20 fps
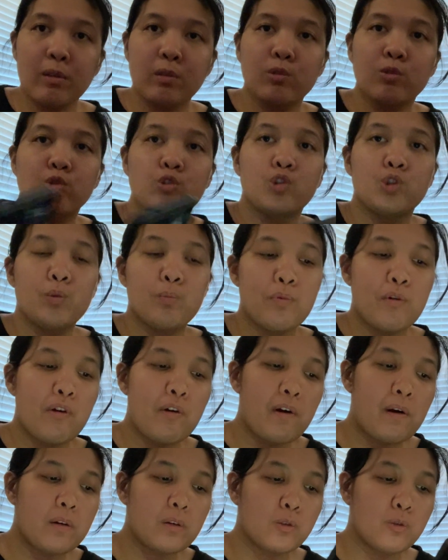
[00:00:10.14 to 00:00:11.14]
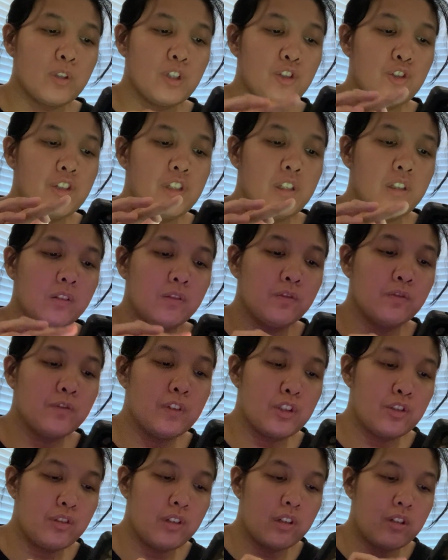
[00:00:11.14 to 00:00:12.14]
Super crunchy
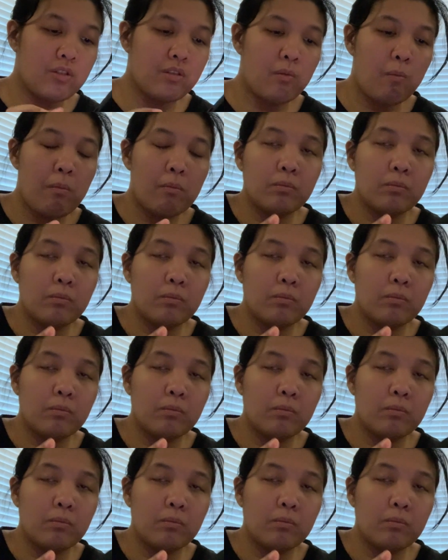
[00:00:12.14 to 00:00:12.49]
fish sticks.